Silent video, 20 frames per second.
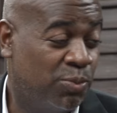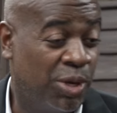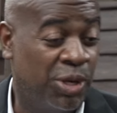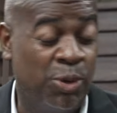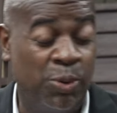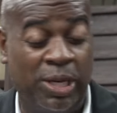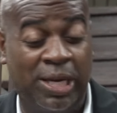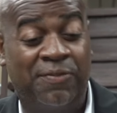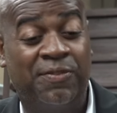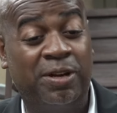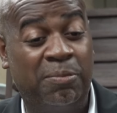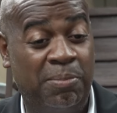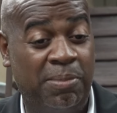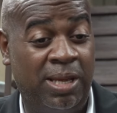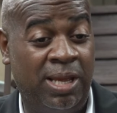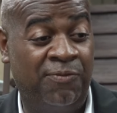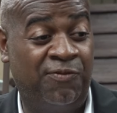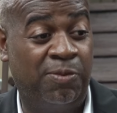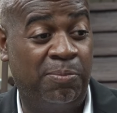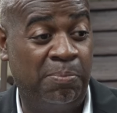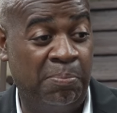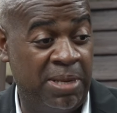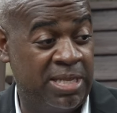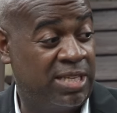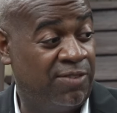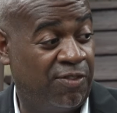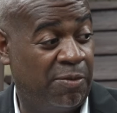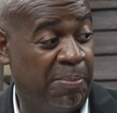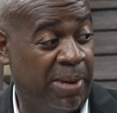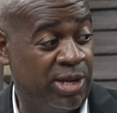Well, you're giving them inf-
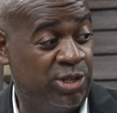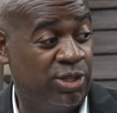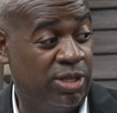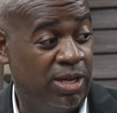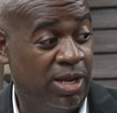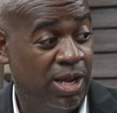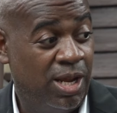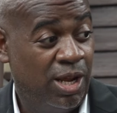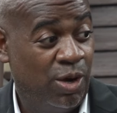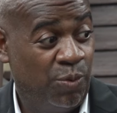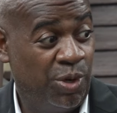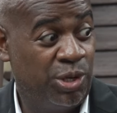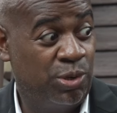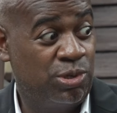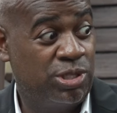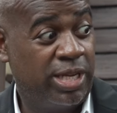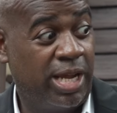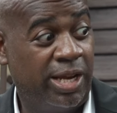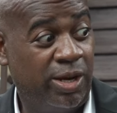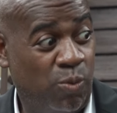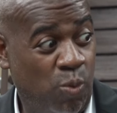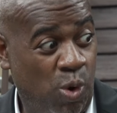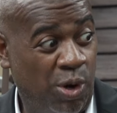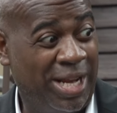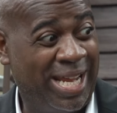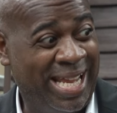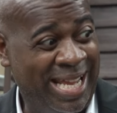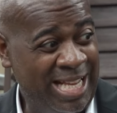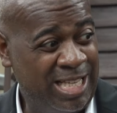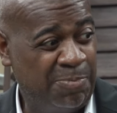misinformation when you say the
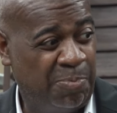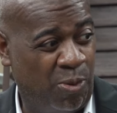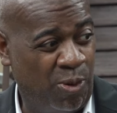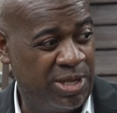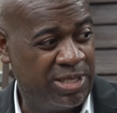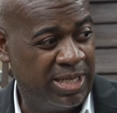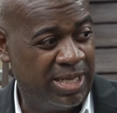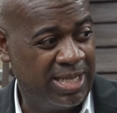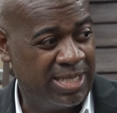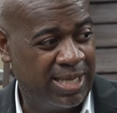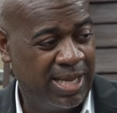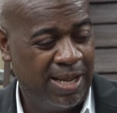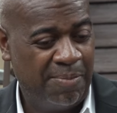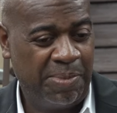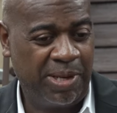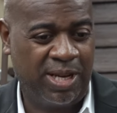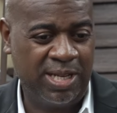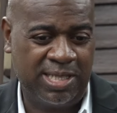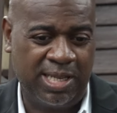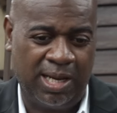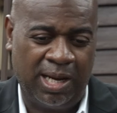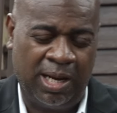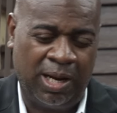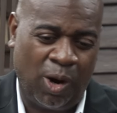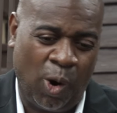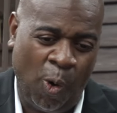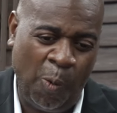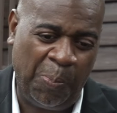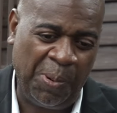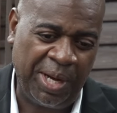water is poisonous because an
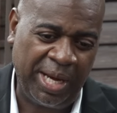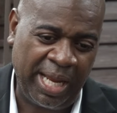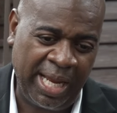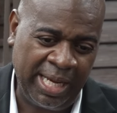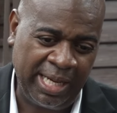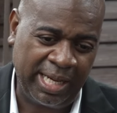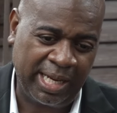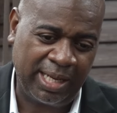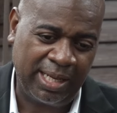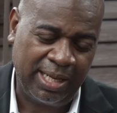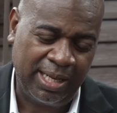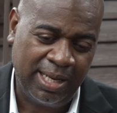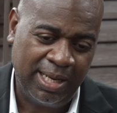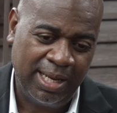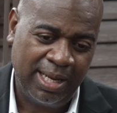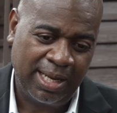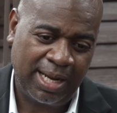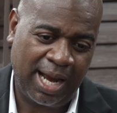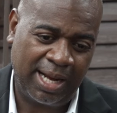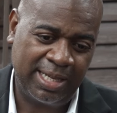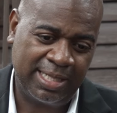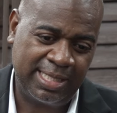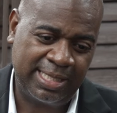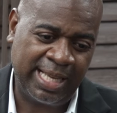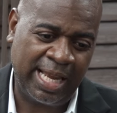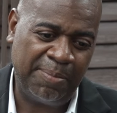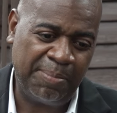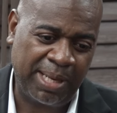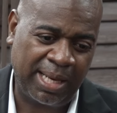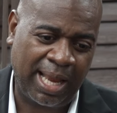open ended kind of
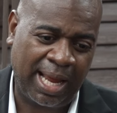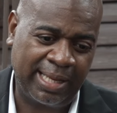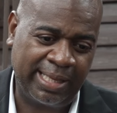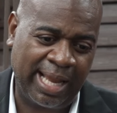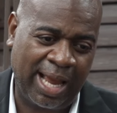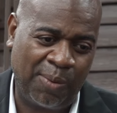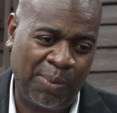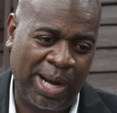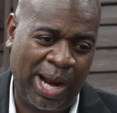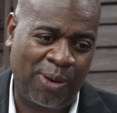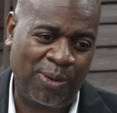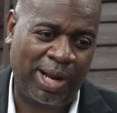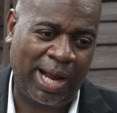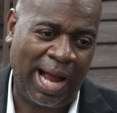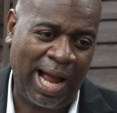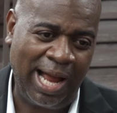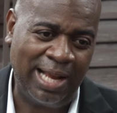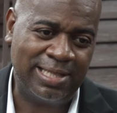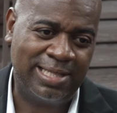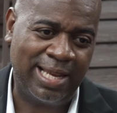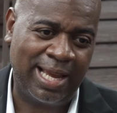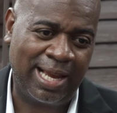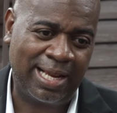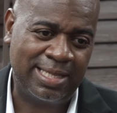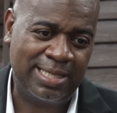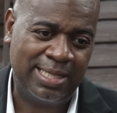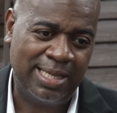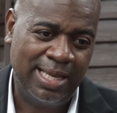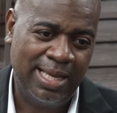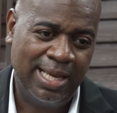statement like that without
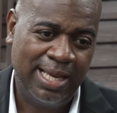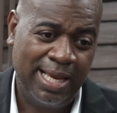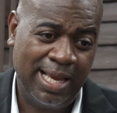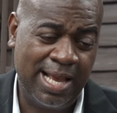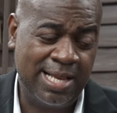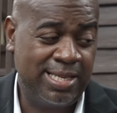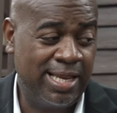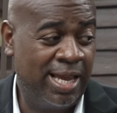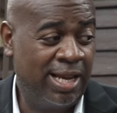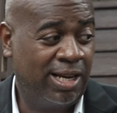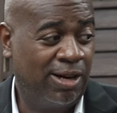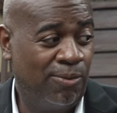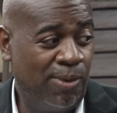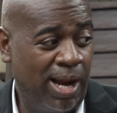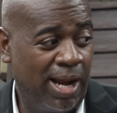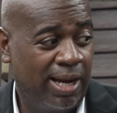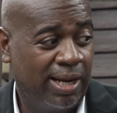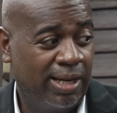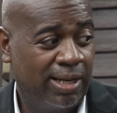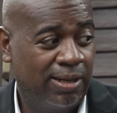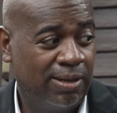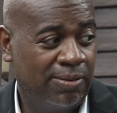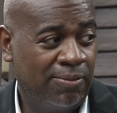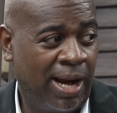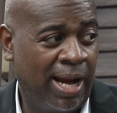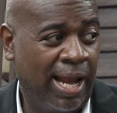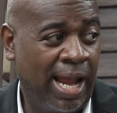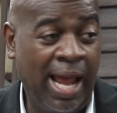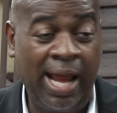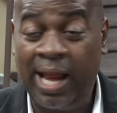context is incorrect,
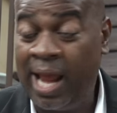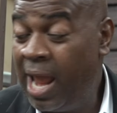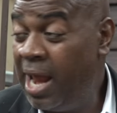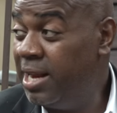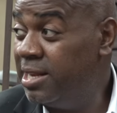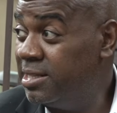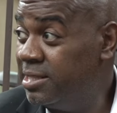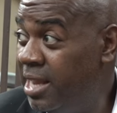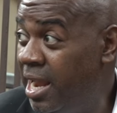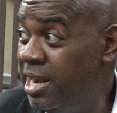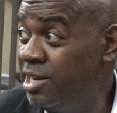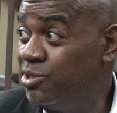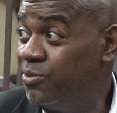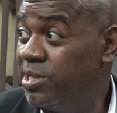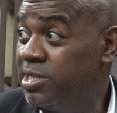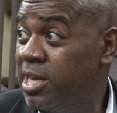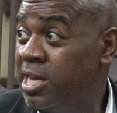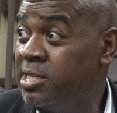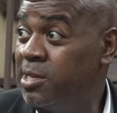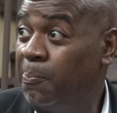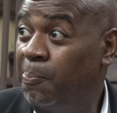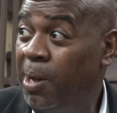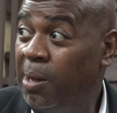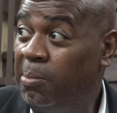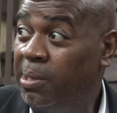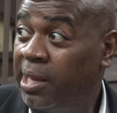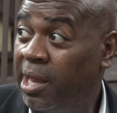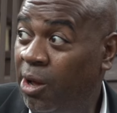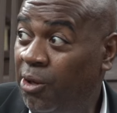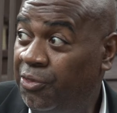right? And, and it's dangerous. It's a
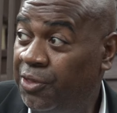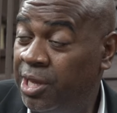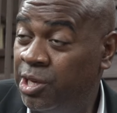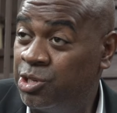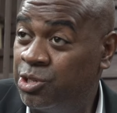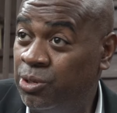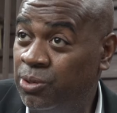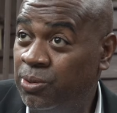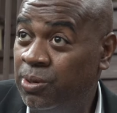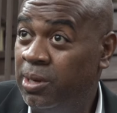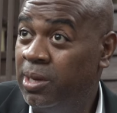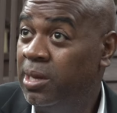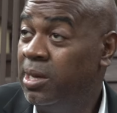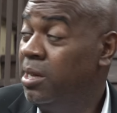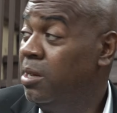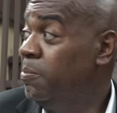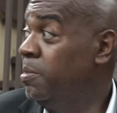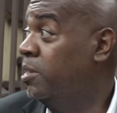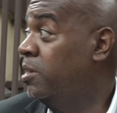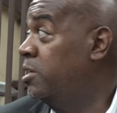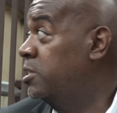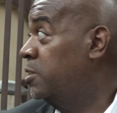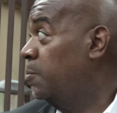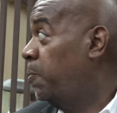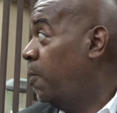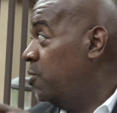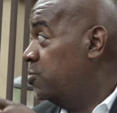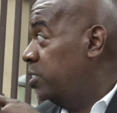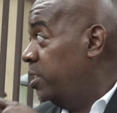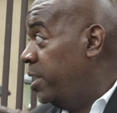public health issue because the
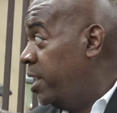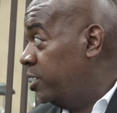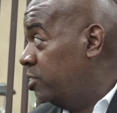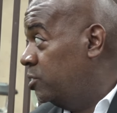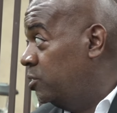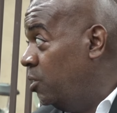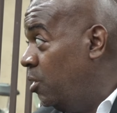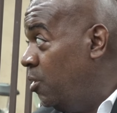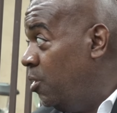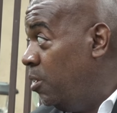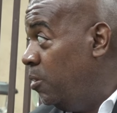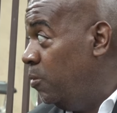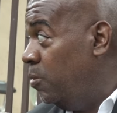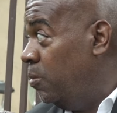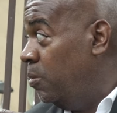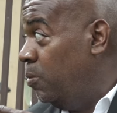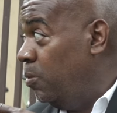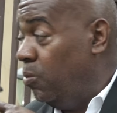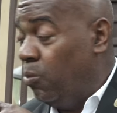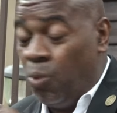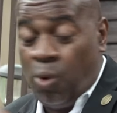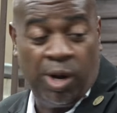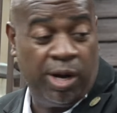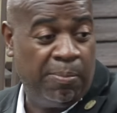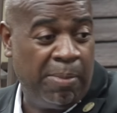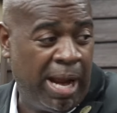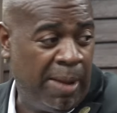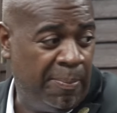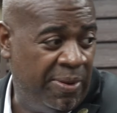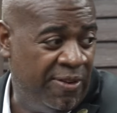person next door,
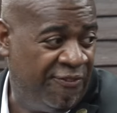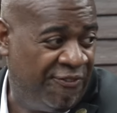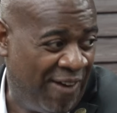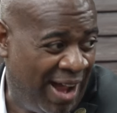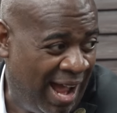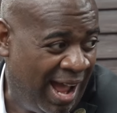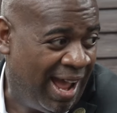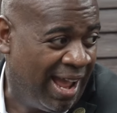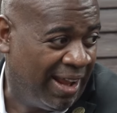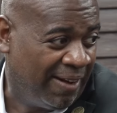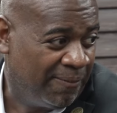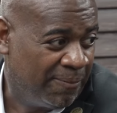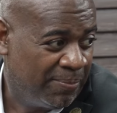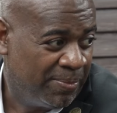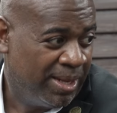water might be fine.